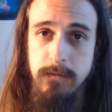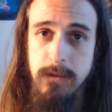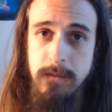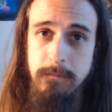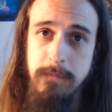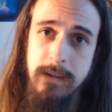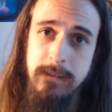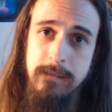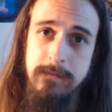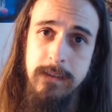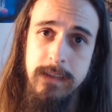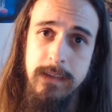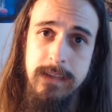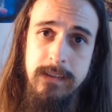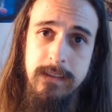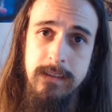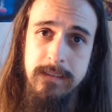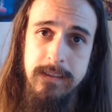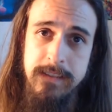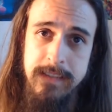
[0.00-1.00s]
above
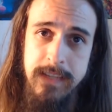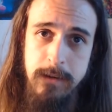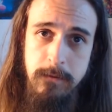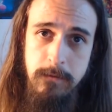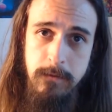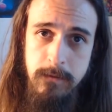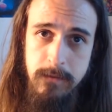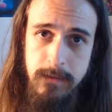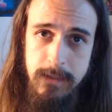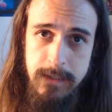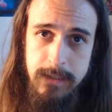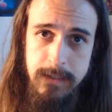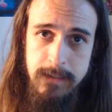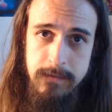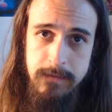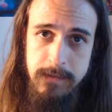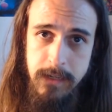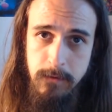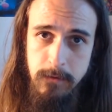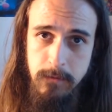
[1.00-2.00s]
is the sacral.
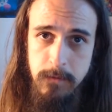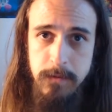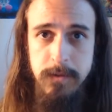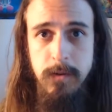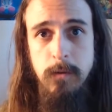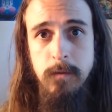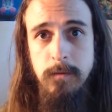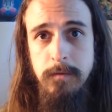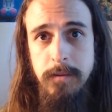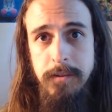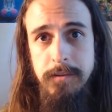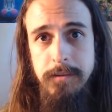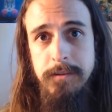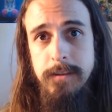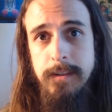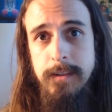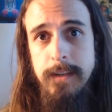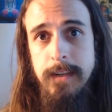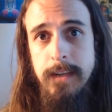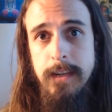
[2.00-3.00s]
Sacral is orange.
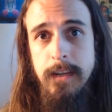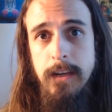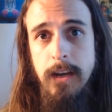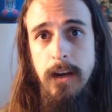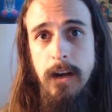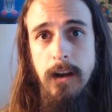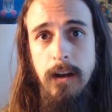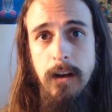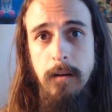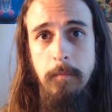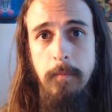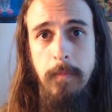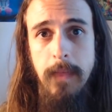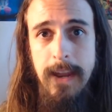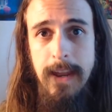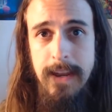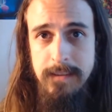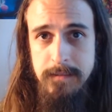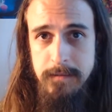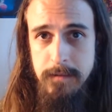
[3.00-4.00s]
That
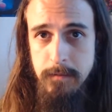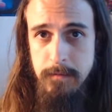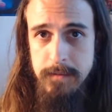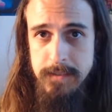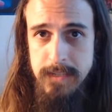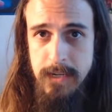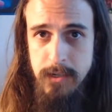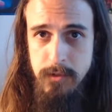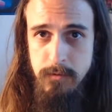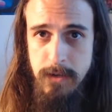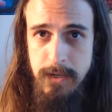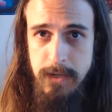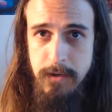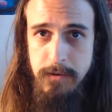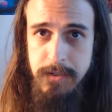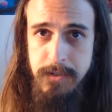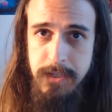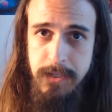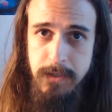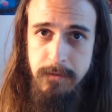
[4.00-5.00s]
has to do with sexual
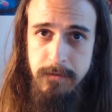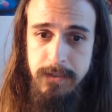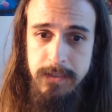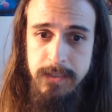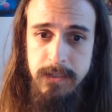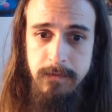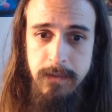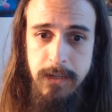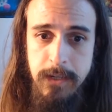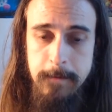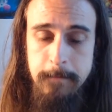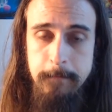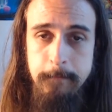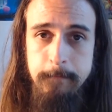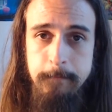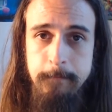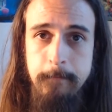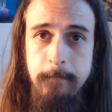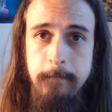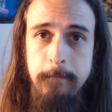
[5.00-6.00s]
energy and creativity.
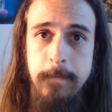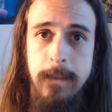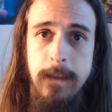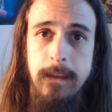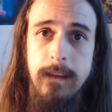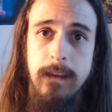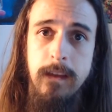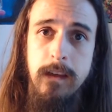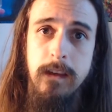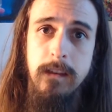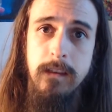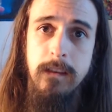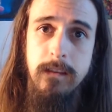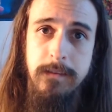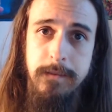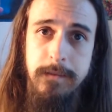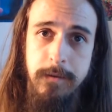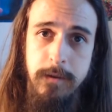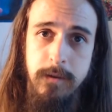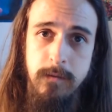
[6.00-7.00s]
The
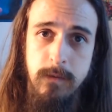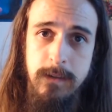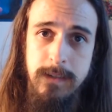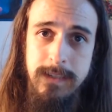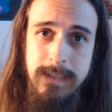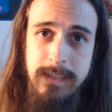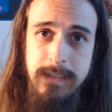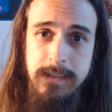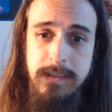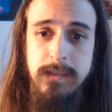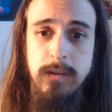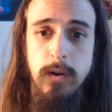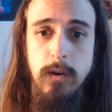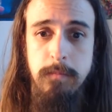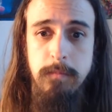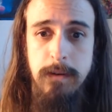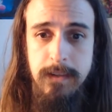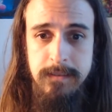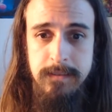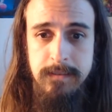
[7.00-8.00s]
third one is solar
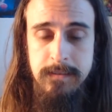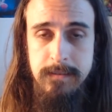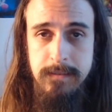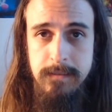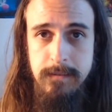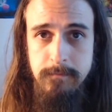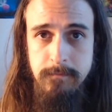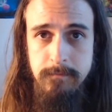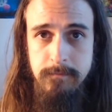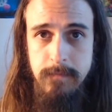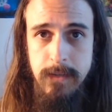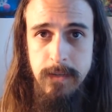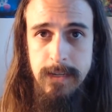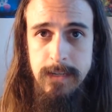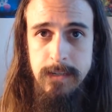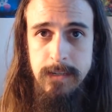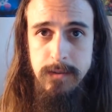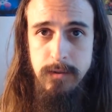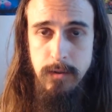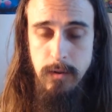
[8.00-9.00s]
plexus.
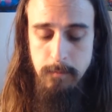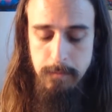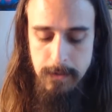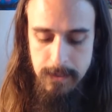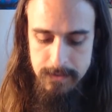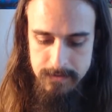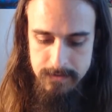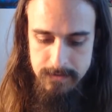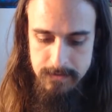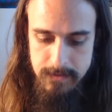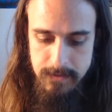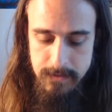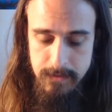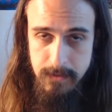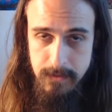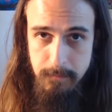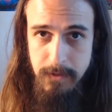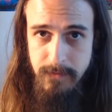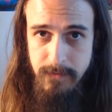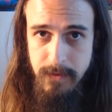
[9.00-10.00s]
Solar plexus is
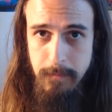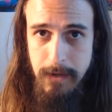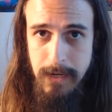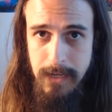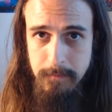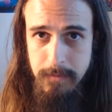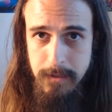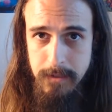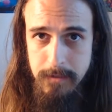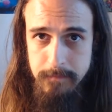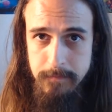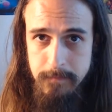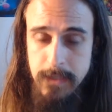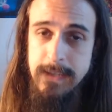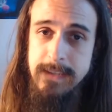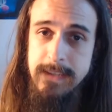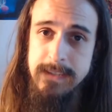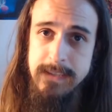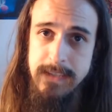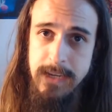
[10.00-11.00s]
above the belly button.
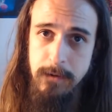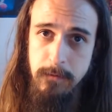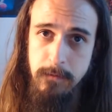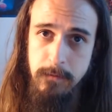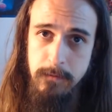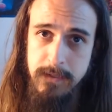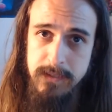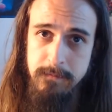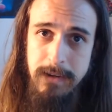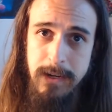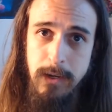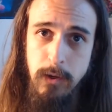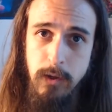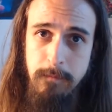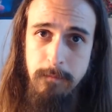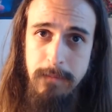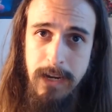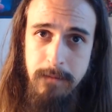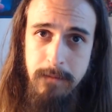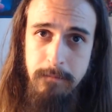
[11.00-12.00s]
Sacral is below the
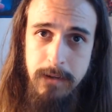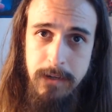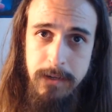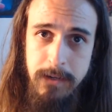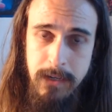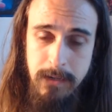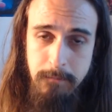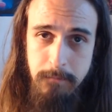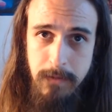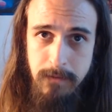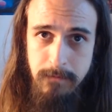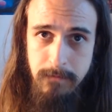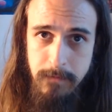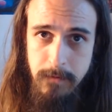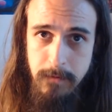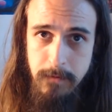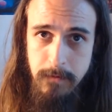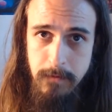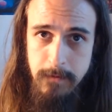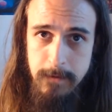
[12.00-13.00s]
belly button, above
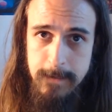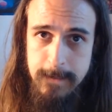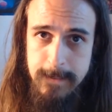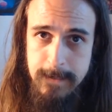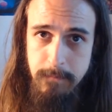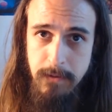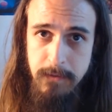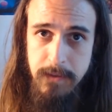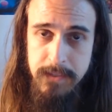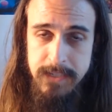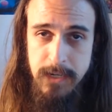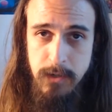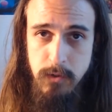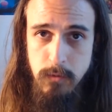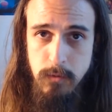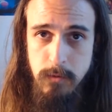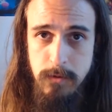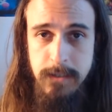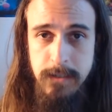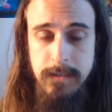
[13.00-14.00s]
the sexual
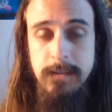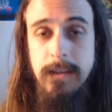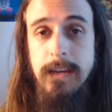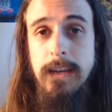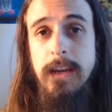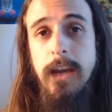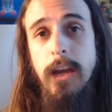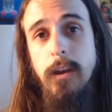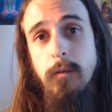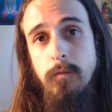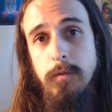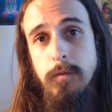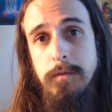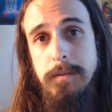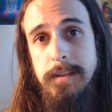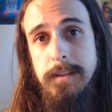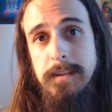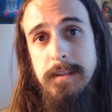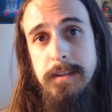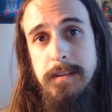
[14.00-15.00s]
organ, and root
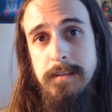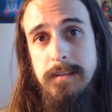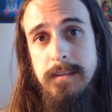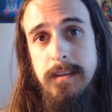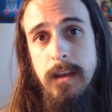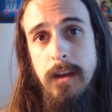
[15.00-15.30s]
is